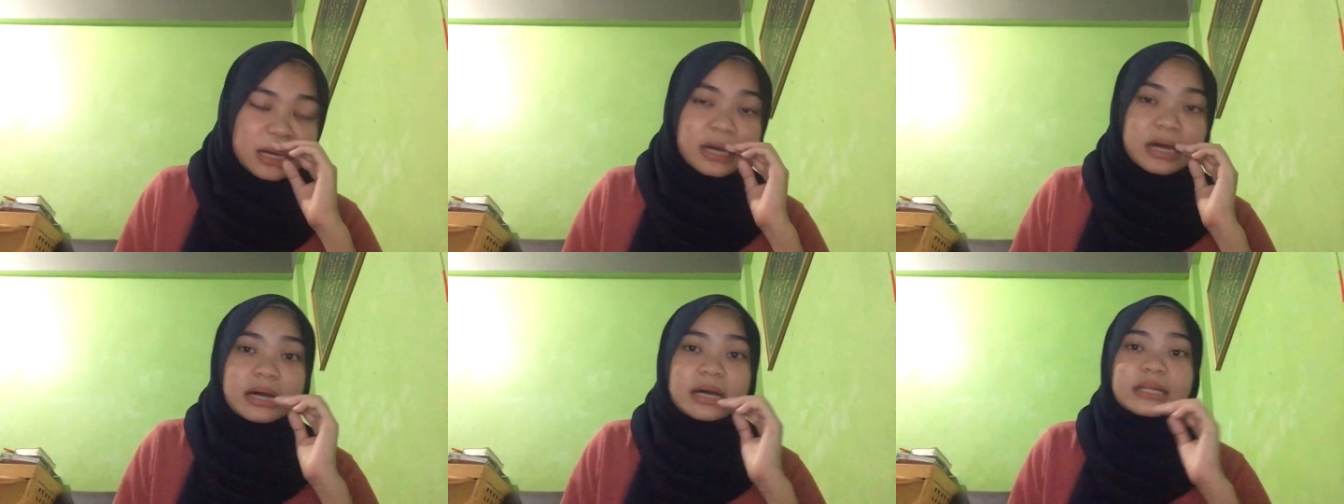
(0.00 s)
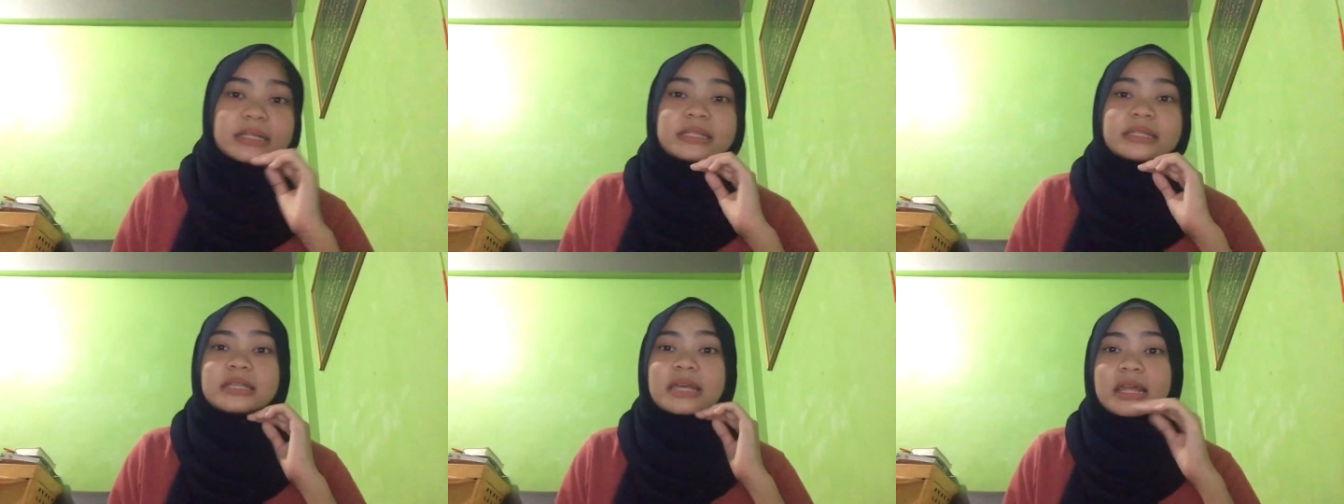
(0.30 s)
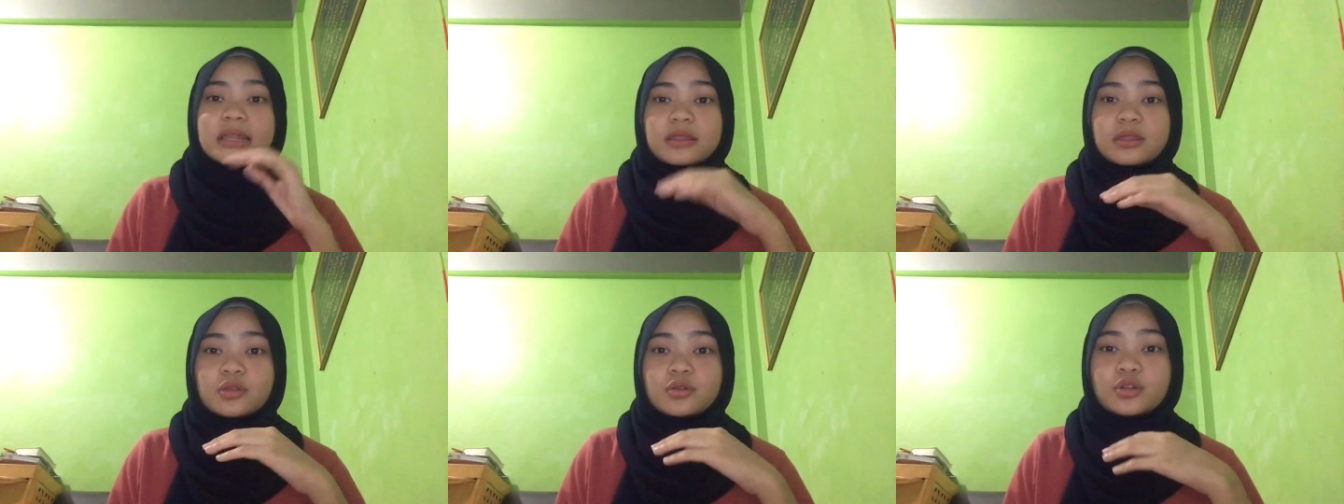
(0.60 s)

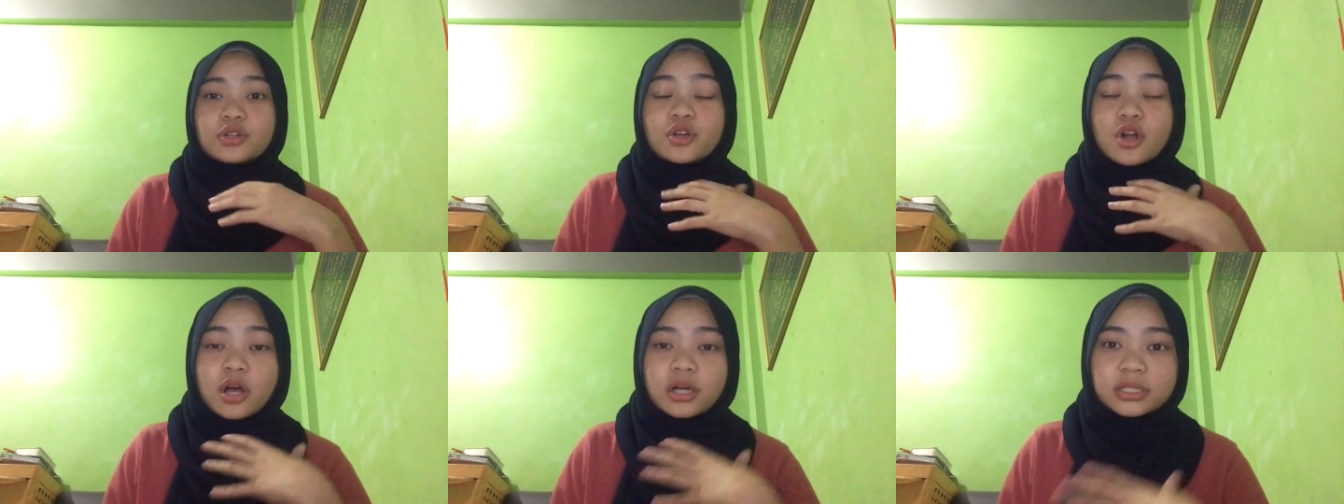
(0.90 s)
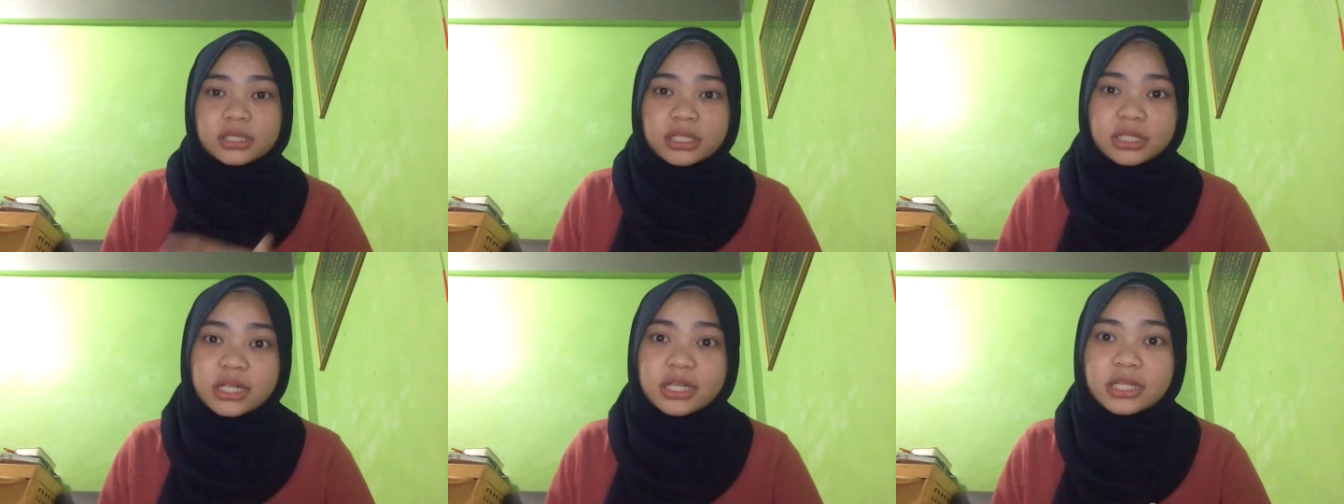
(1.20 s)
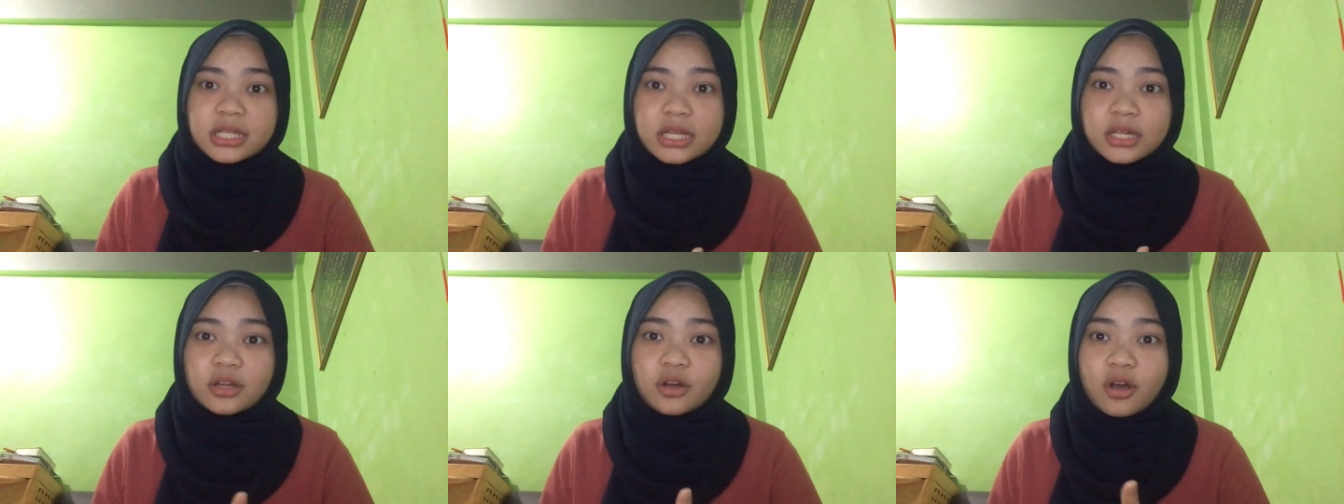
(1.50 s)
said to the
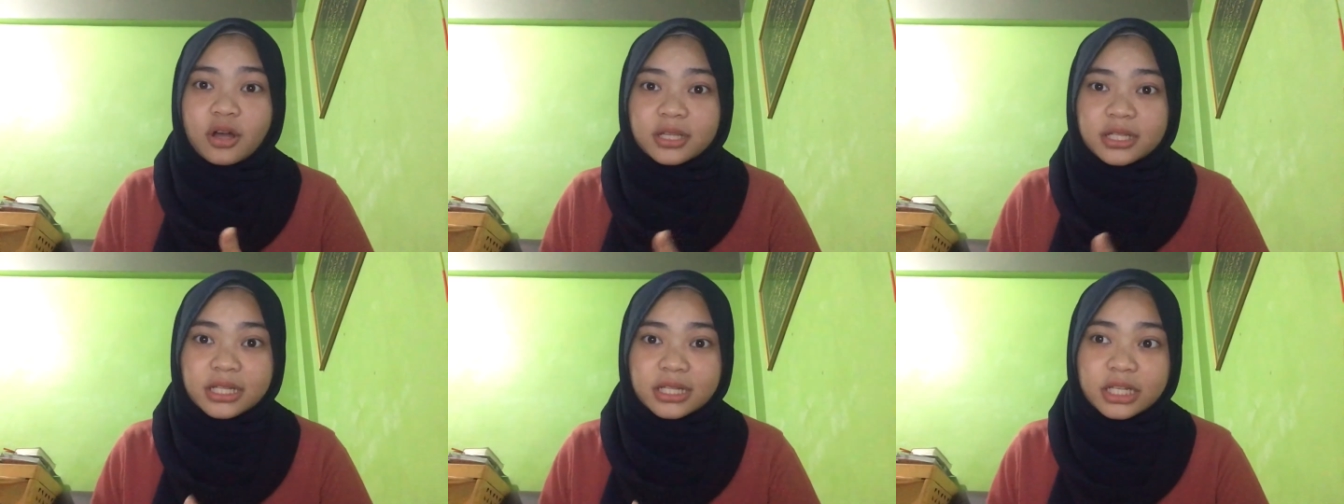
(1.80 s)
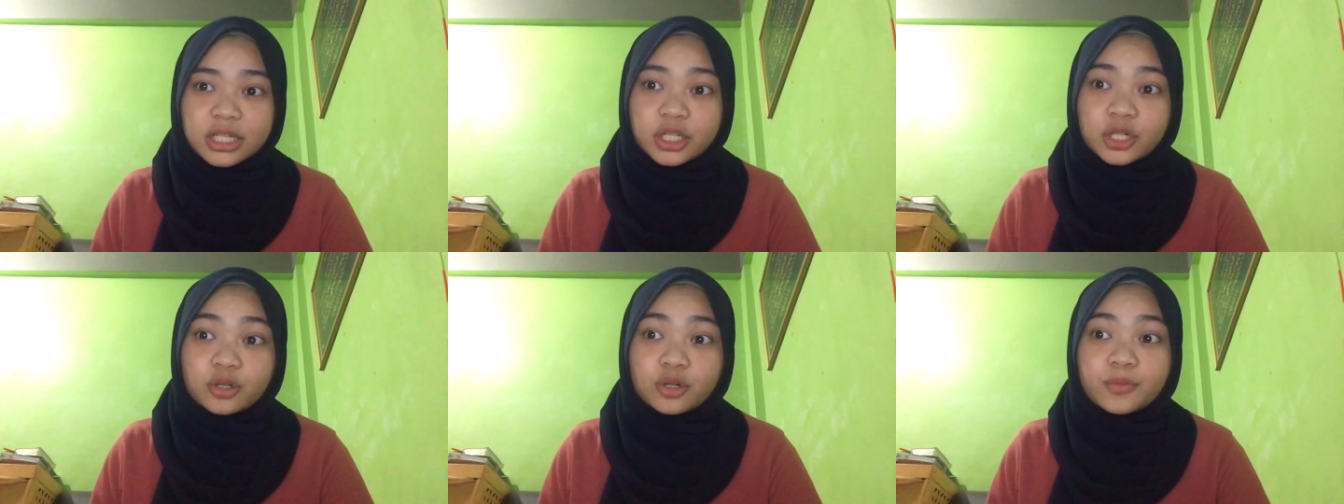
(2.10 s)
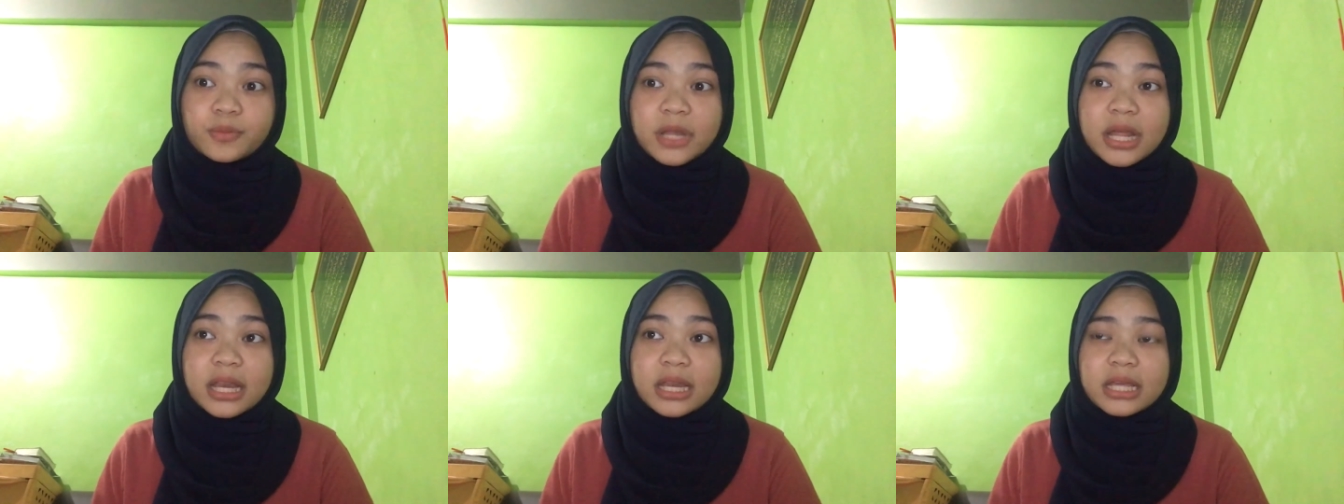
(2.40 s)
doctors in the consultation
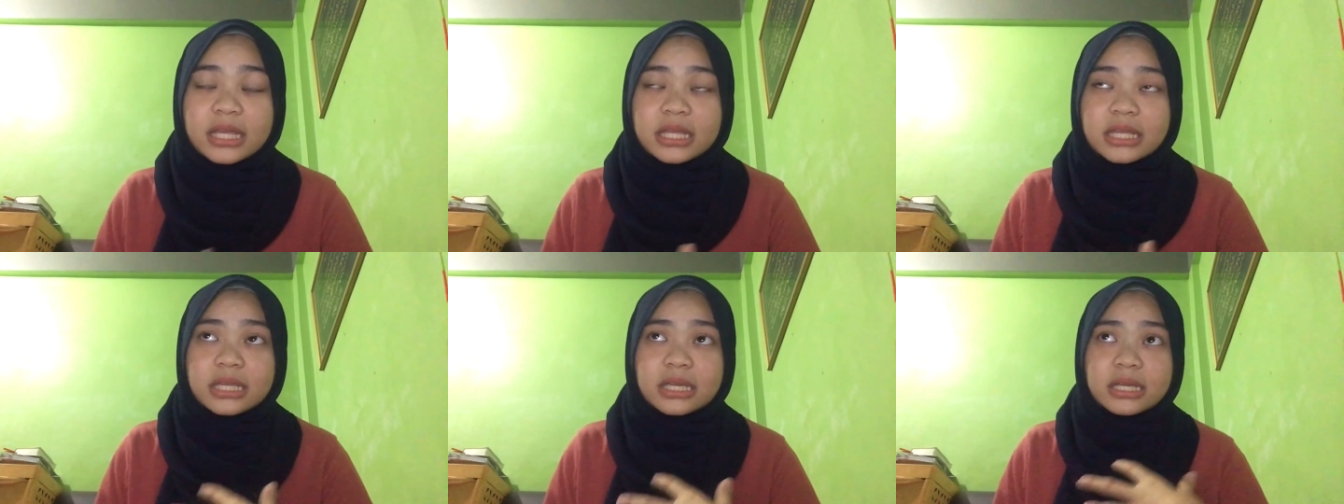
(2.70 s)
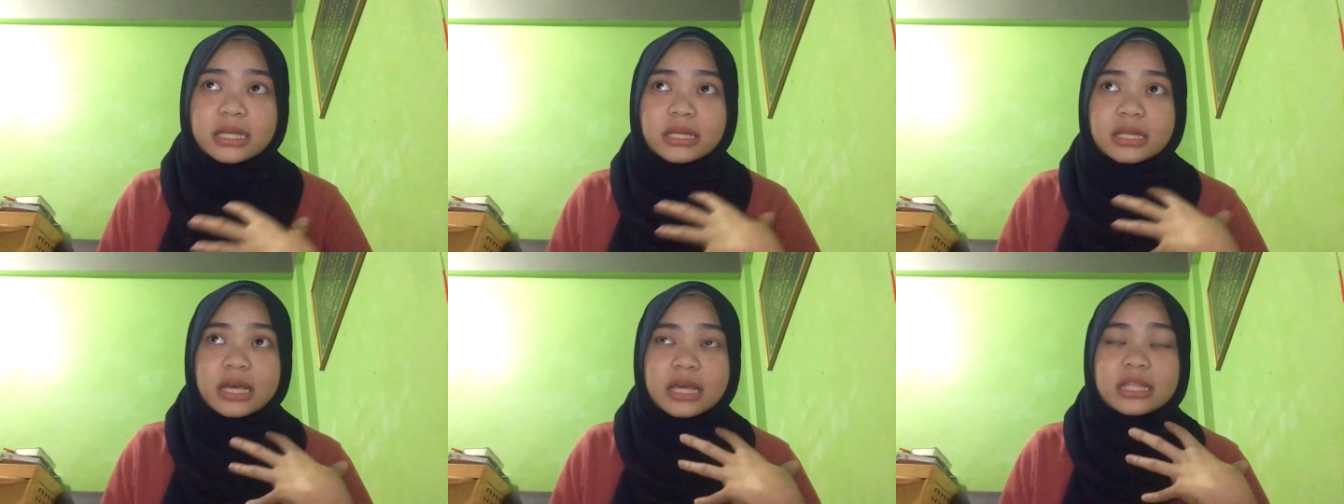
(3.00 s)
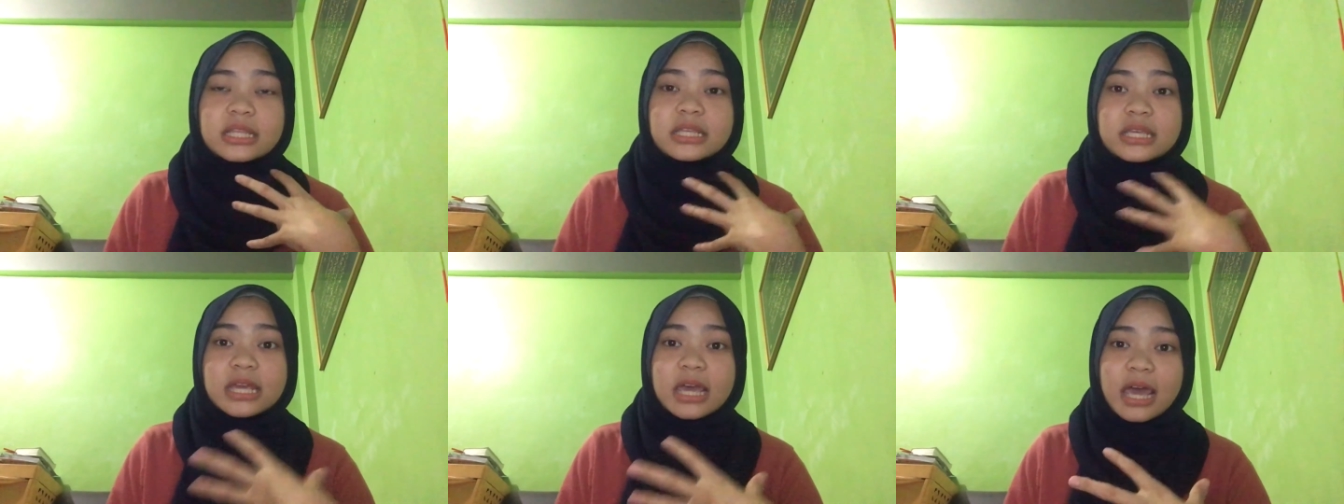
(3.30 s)
room that
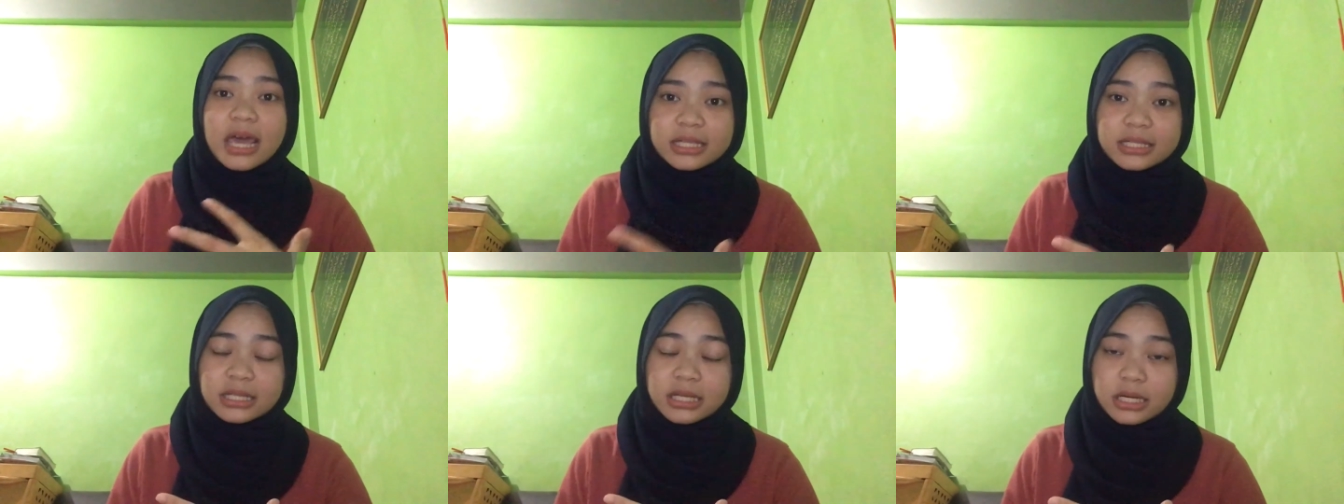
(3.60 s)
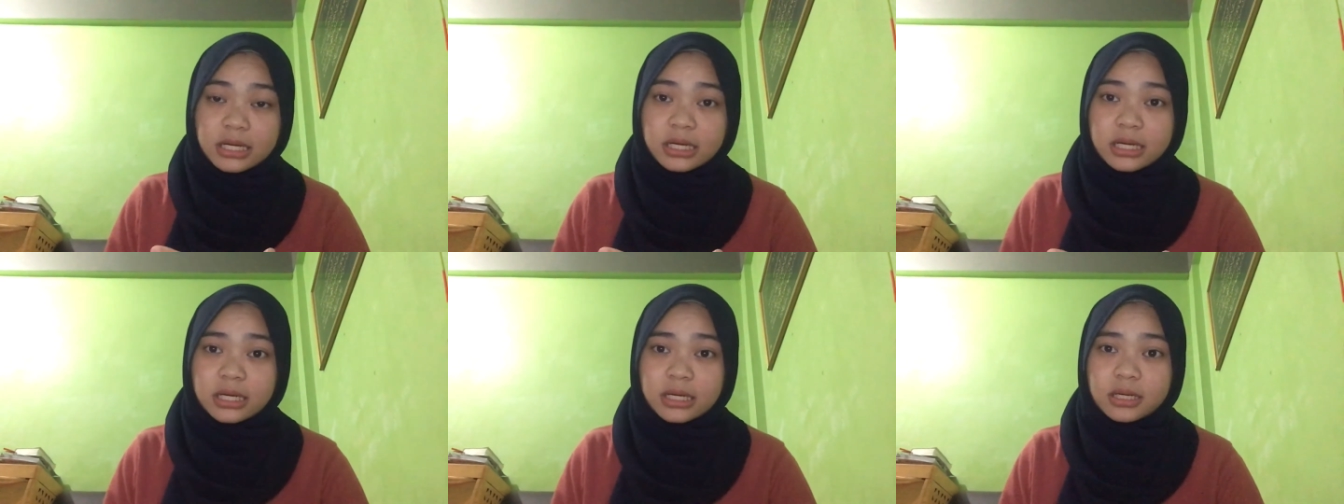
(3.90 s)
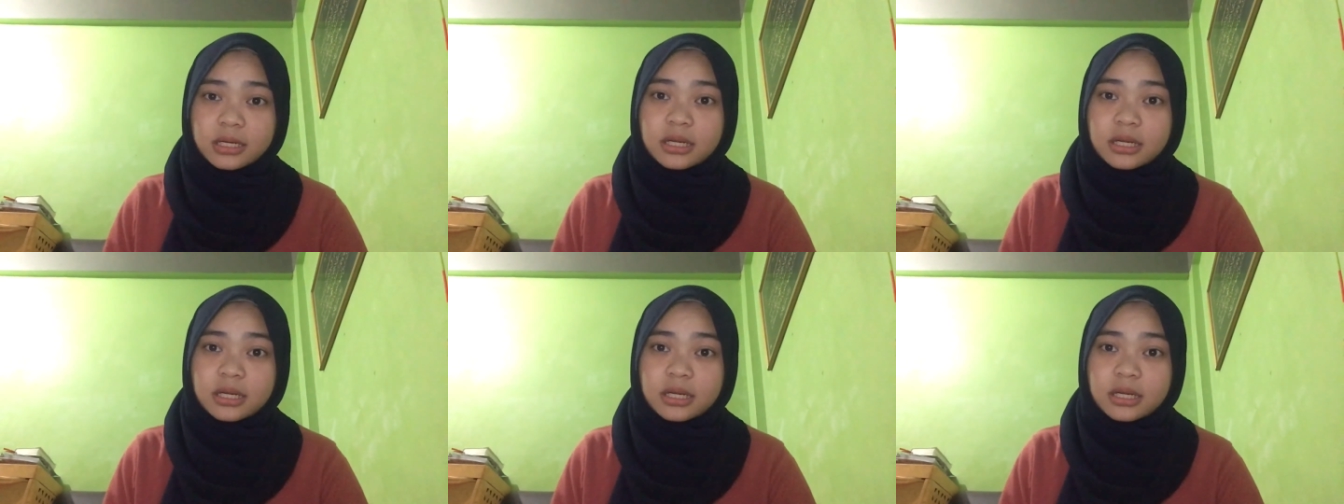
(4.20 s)
he has a